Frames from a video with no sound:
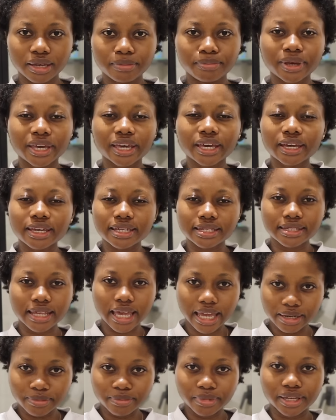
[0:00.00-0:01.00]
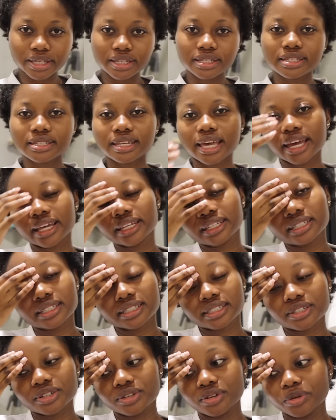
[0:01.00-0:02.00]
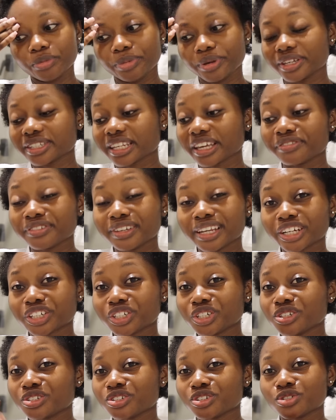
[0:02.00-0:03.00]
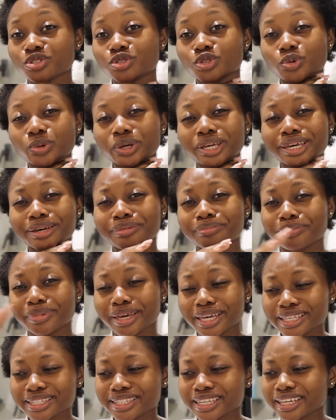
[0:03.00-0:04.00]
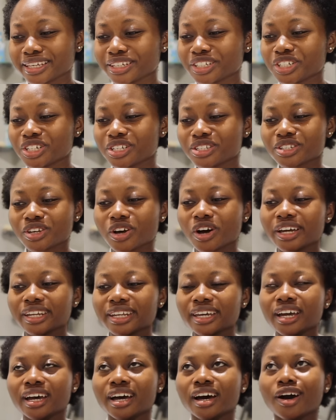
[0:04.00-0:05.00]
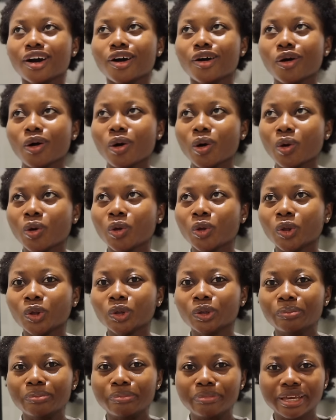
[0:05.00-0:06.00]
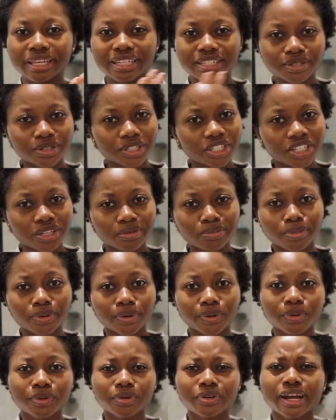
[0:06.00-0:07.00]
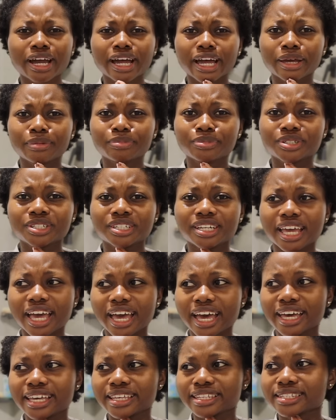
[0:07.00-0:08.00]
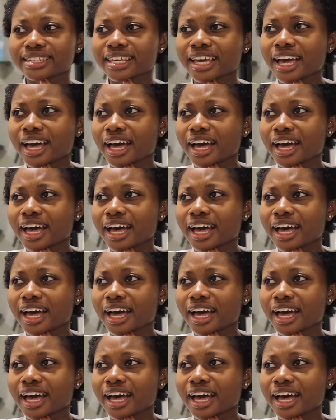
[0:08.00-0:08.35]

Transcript: bigger assignments. And you know, because I feel like she's just doing amazing. She's got a whole mentorship program, she has